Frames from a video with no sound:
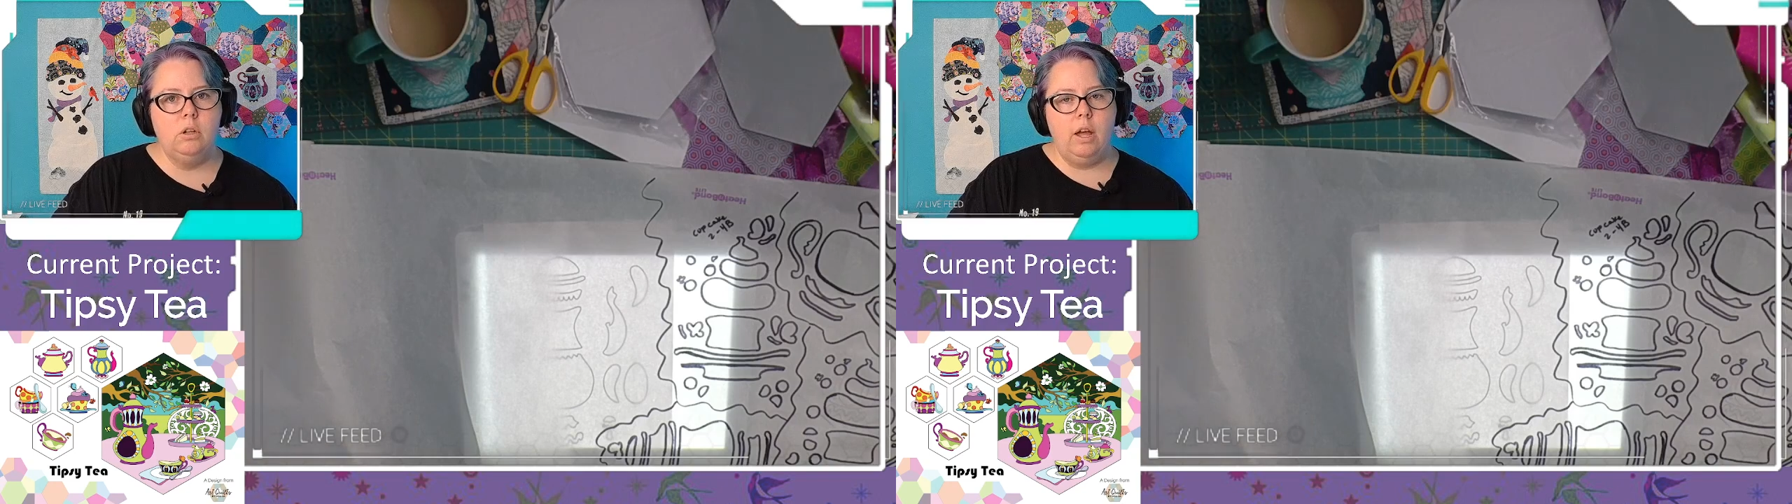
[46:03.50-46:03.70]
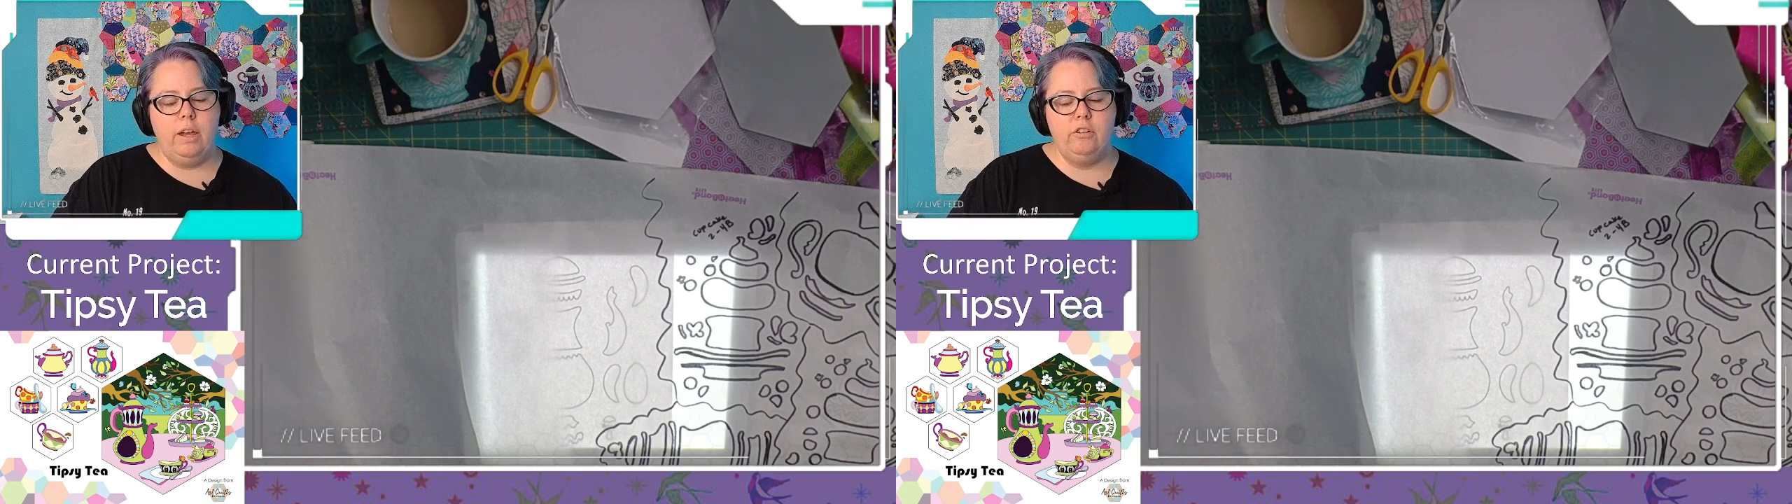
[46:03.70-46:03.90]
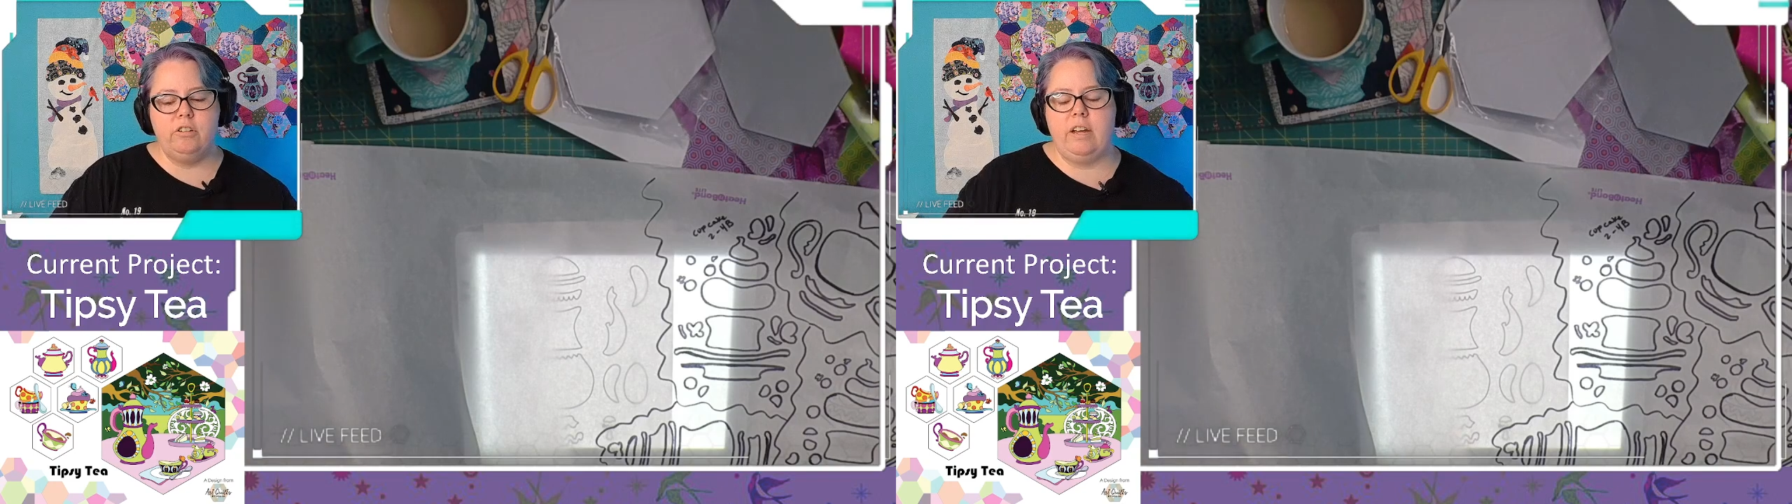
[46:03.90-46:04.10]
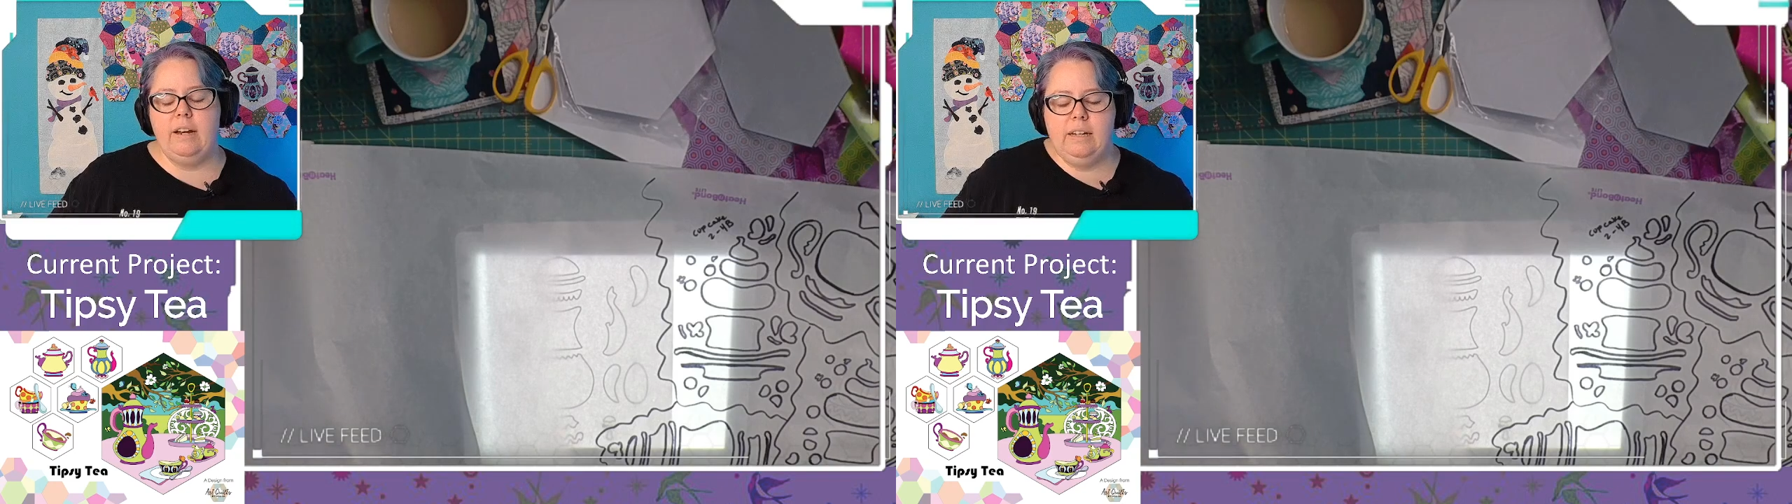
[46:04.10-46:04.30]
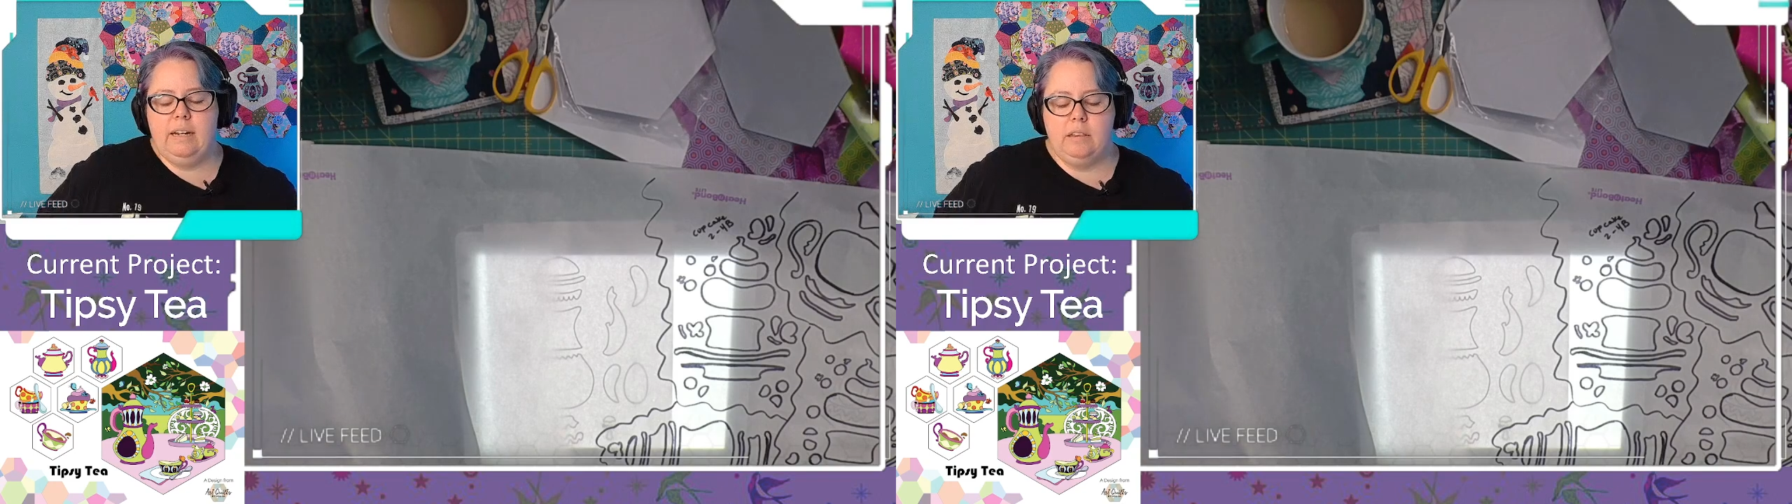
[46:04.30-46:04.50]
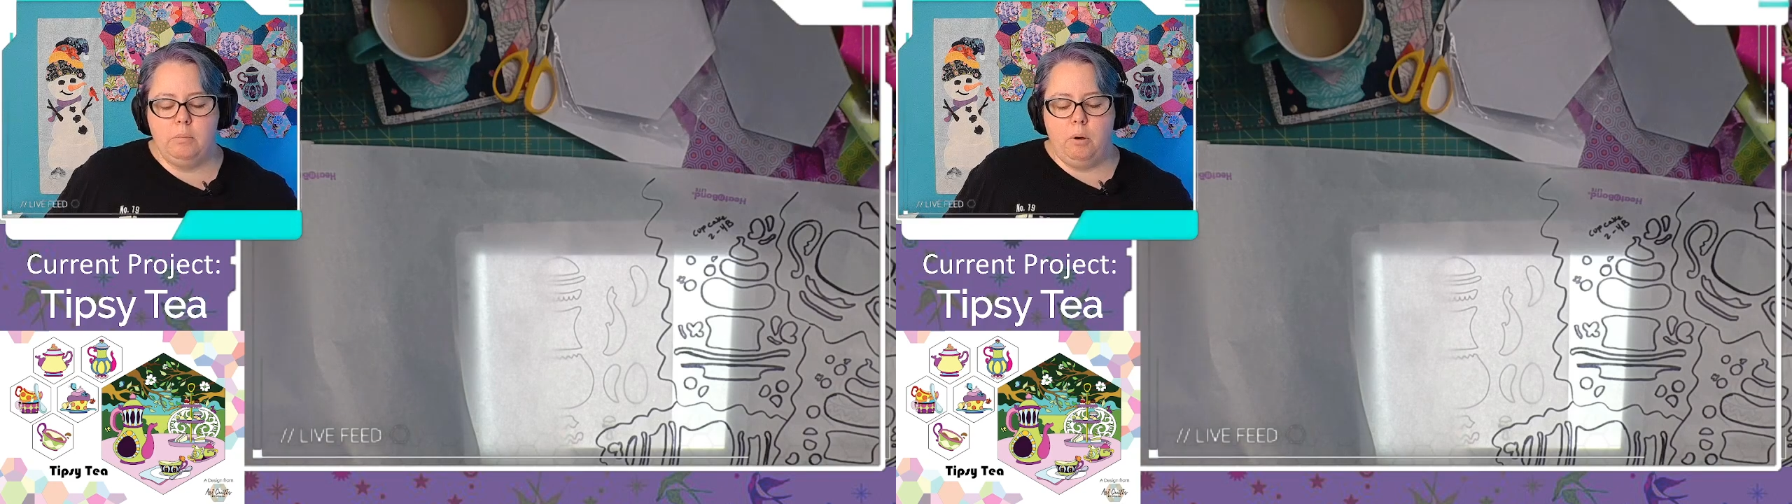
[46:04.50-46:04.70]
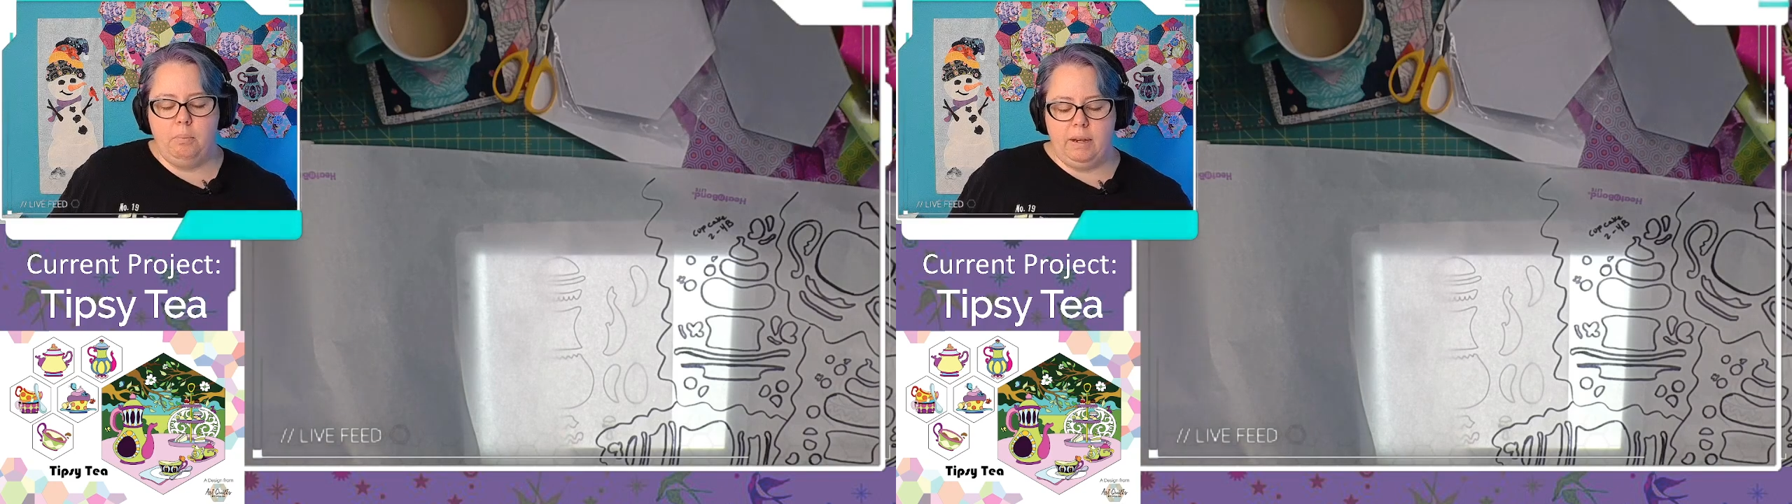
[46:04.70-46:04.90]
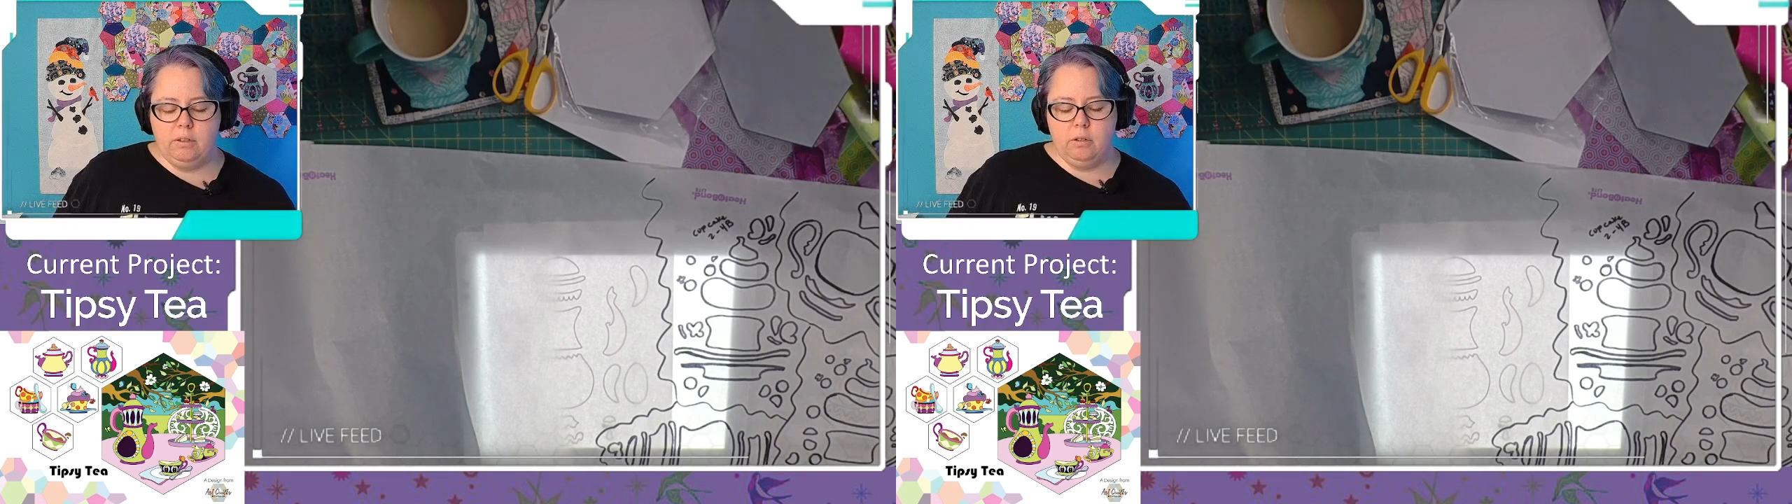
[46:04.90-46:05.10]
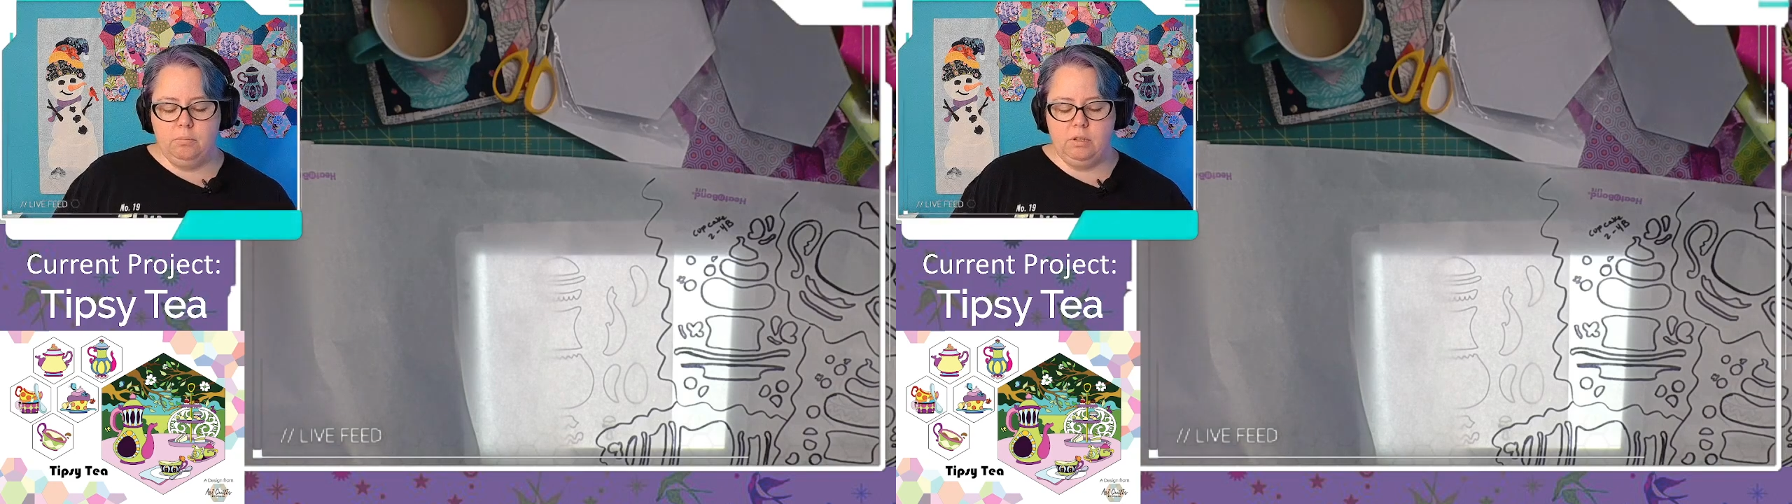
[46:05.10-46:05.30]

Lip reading: And just kind of getting the momentum